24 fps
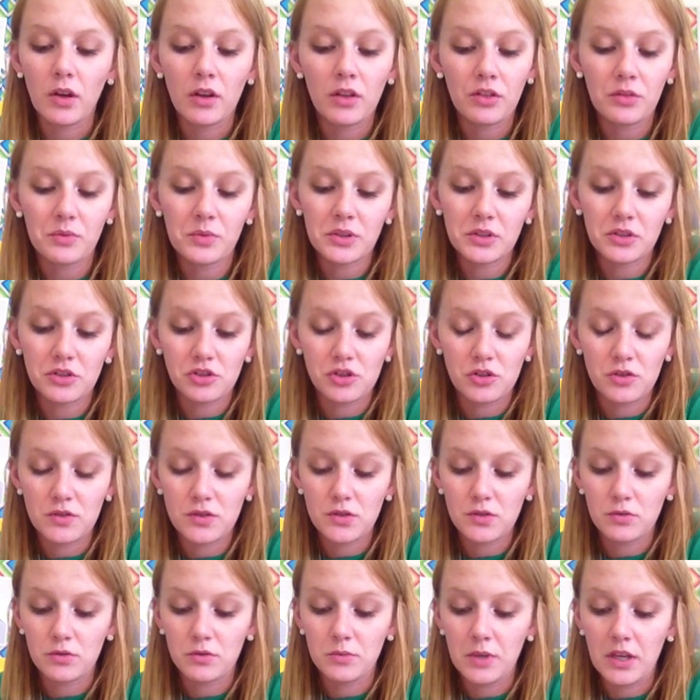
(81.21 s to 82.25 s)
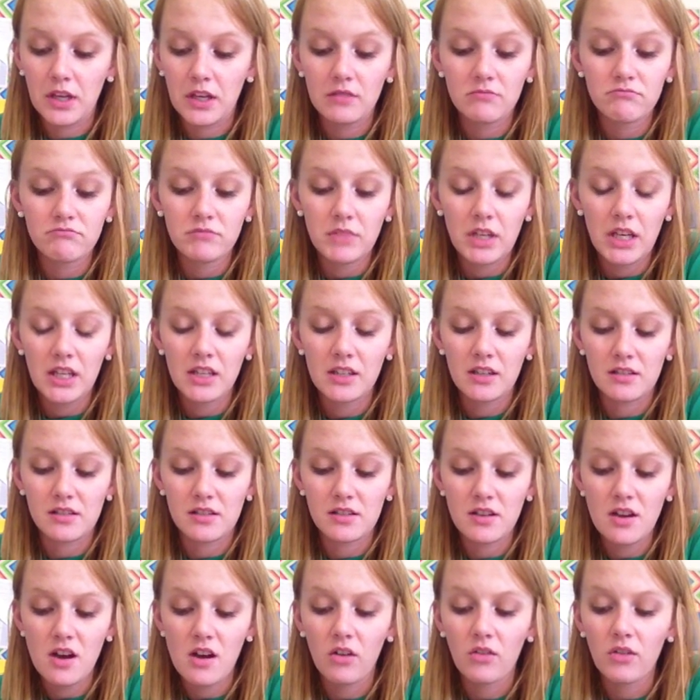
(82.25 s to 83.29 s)
a thrill shoots through me. He
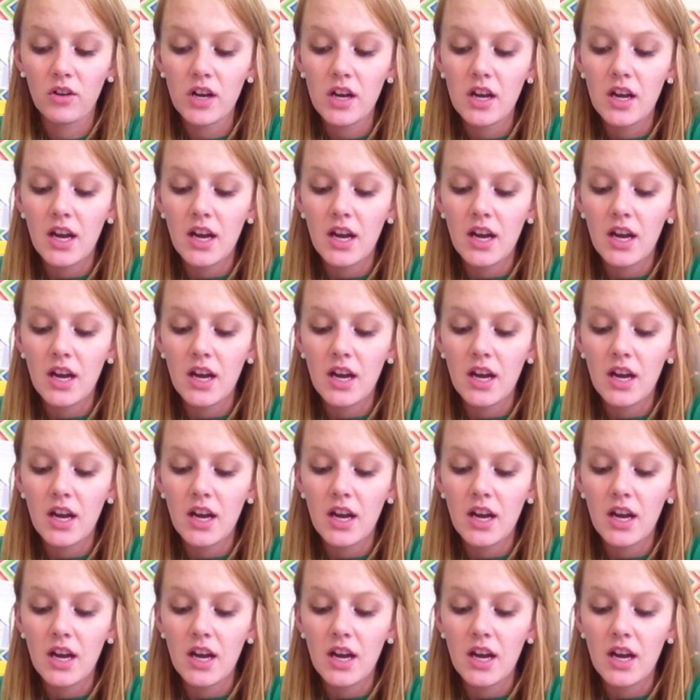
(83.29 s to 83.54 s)
doesn't know.